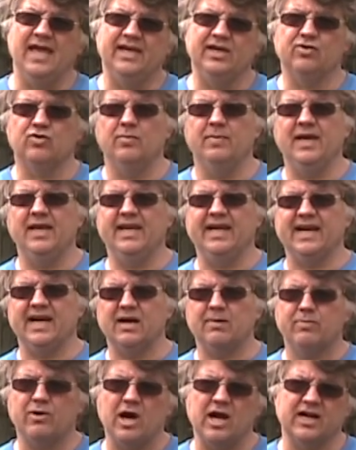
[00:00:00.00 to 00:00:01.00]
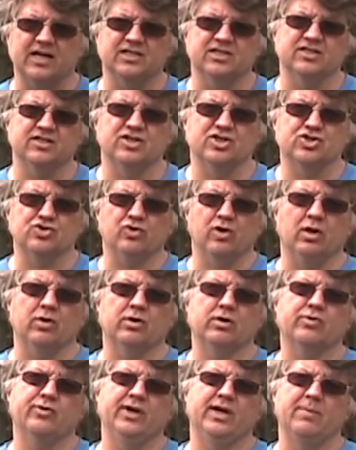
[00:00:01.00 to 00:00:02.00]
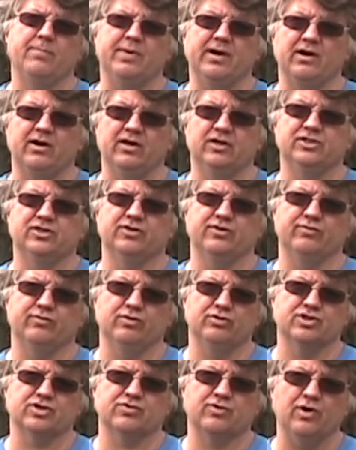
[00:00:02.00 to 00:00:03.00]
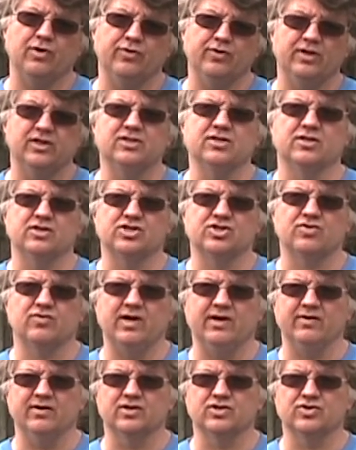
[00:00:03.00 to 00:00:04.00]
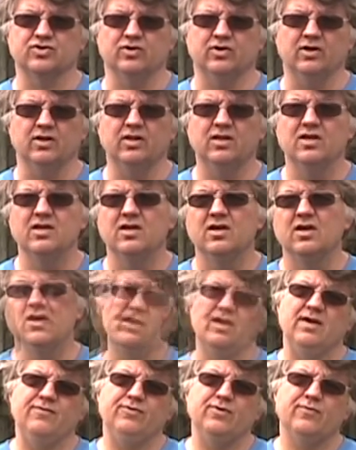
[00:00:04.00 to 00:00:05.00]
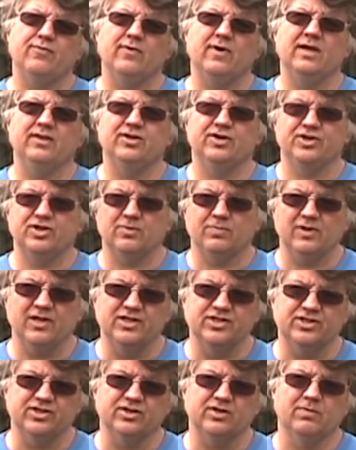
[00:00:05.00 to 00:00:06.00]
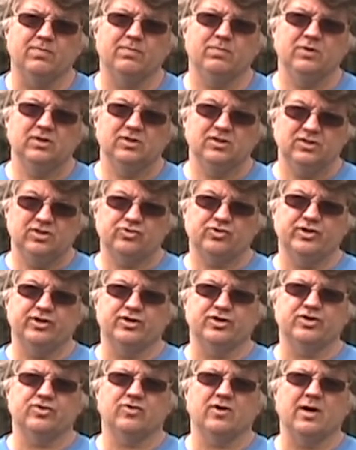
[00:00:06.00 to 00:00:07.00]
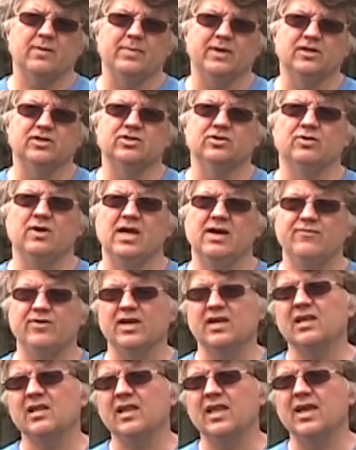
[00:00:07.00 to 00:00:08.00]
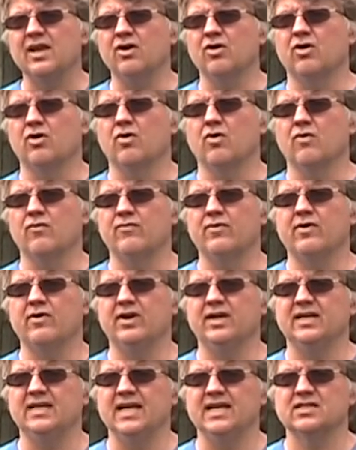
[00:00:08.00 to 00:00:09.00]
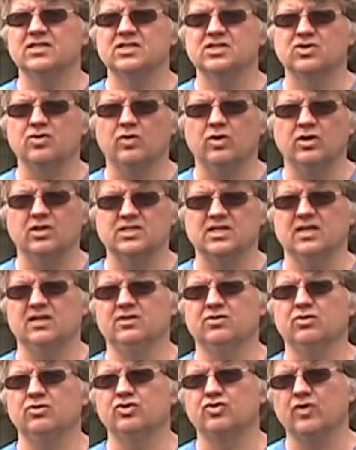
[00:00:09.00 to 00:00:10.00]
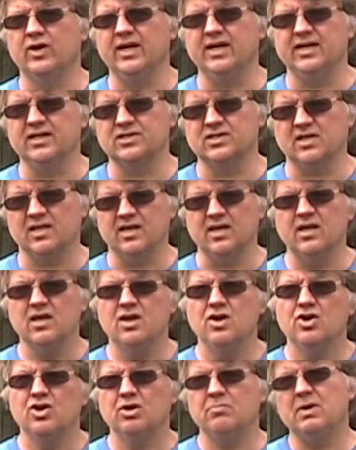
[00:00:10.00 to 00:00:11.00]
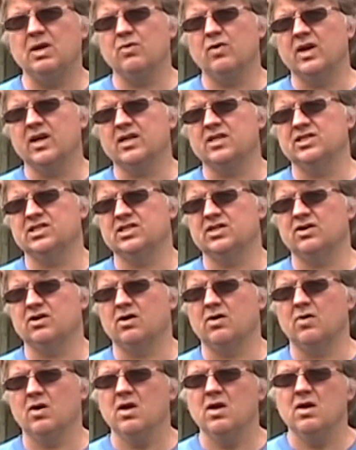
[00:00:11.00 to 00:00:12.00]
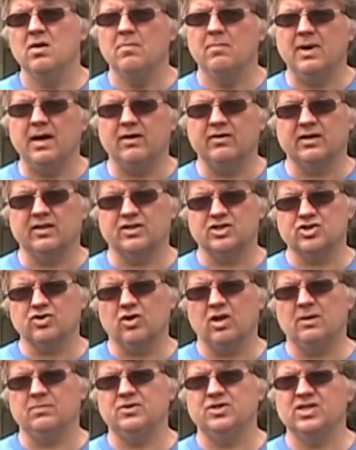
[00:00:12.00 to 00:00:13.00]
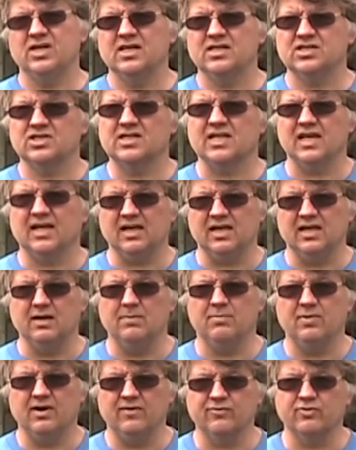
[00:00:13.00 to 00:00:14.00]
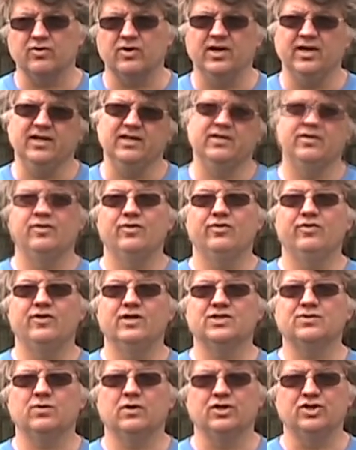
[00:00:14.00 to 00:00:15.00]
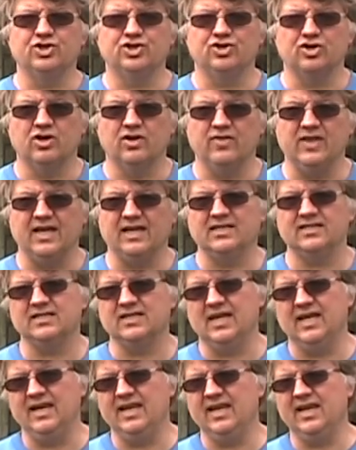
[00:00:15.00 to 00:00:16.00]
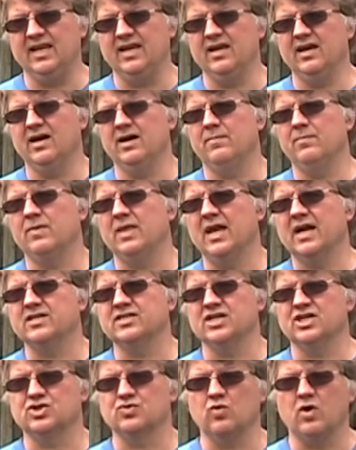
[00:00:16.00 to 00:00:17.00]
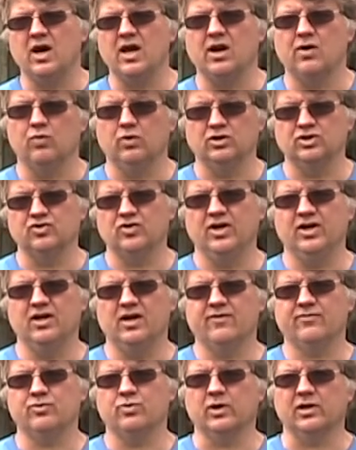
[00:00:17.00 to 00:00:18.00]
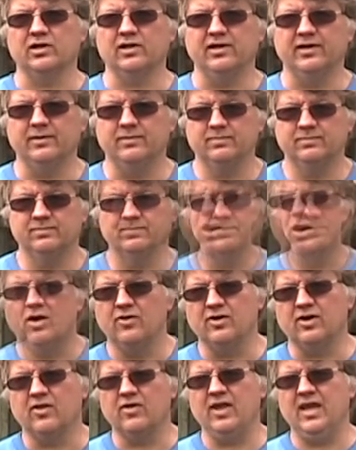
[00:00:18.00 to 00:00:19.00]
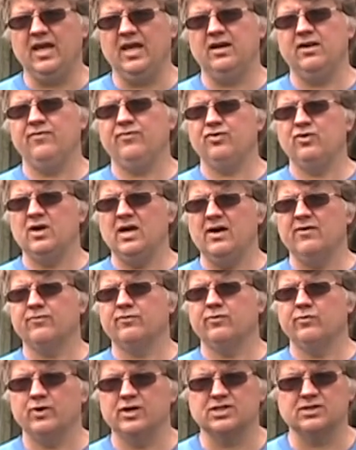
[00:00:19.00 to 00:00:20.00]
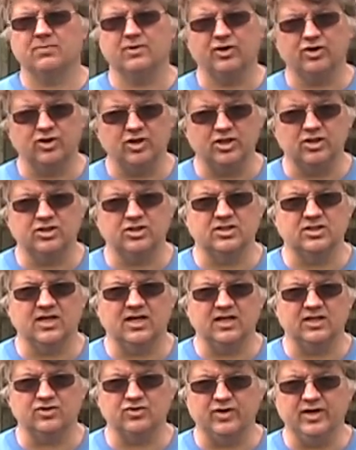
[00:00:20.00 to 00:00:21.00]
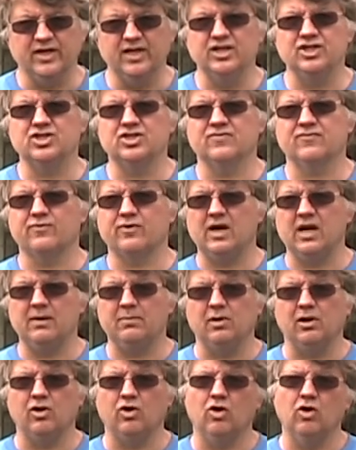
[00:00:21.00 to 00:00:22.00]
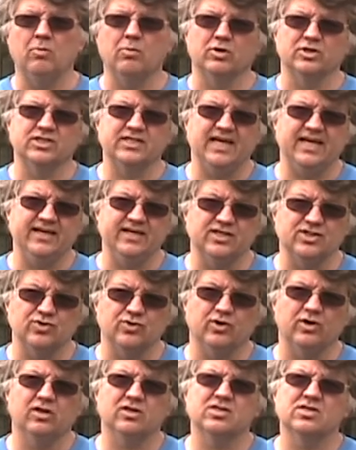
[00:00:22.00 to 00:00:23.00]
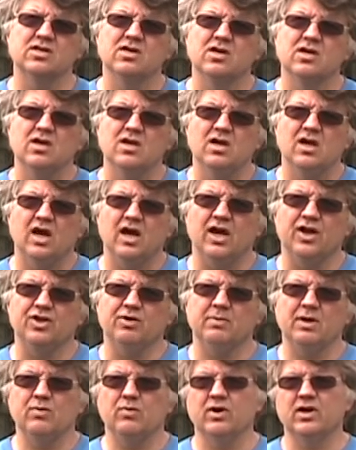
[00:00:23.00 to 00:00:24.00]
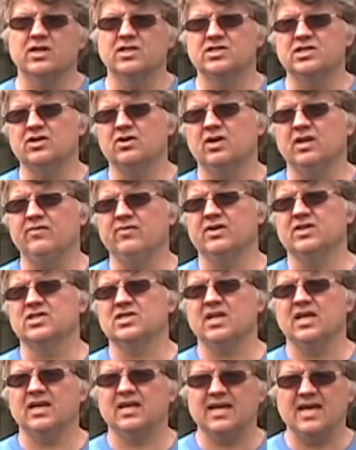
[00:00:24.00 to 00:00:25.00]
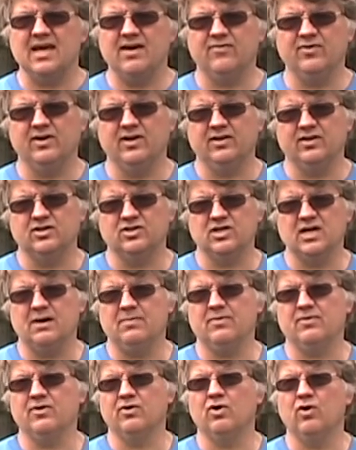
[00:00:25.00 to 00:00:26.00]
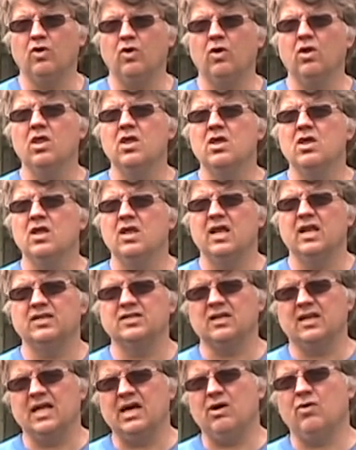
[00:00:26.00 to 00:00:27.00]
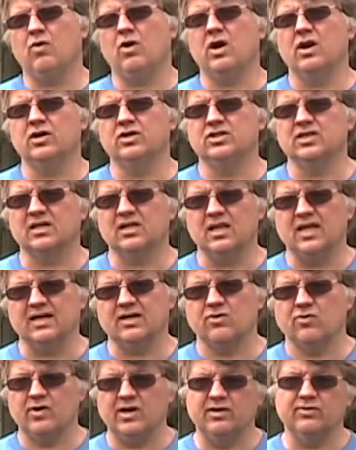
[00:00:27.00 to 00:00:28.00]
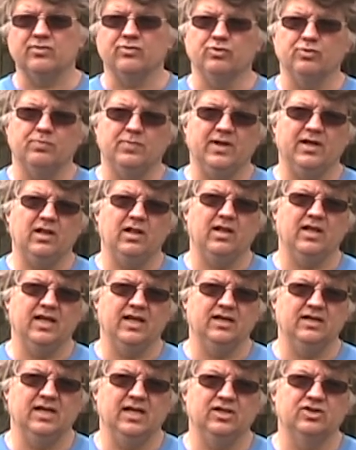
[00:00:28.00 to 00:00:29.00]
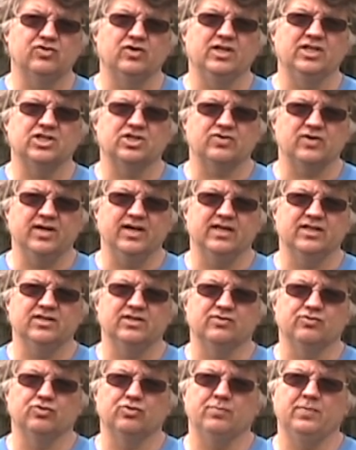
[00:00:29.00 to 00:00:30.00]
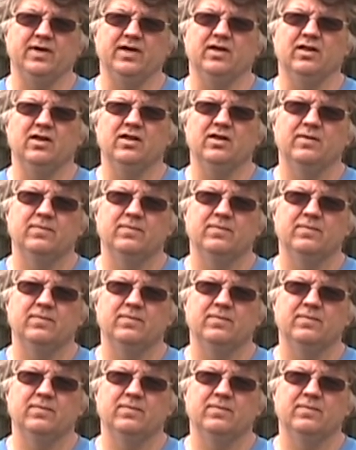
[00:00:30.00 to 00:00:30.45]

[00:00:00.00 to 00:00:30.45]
Any remaining air pockets in the soil will create a barrier to the roots' growth into the surrounding soil. If you find that you're placing your tree or shrub into heavy clay or very dense soils that don't drain easily, you may want to consider mounding the soil up just slightly above grade. This will ensure that any excess water will drain off quickly. On the other hand, if you have reasonably good drainage, friable loam or sandy soils, you may want to consider leaving a slight cavity at the top of the hole to allow water to collect around the root bale and drain straight into the root bale.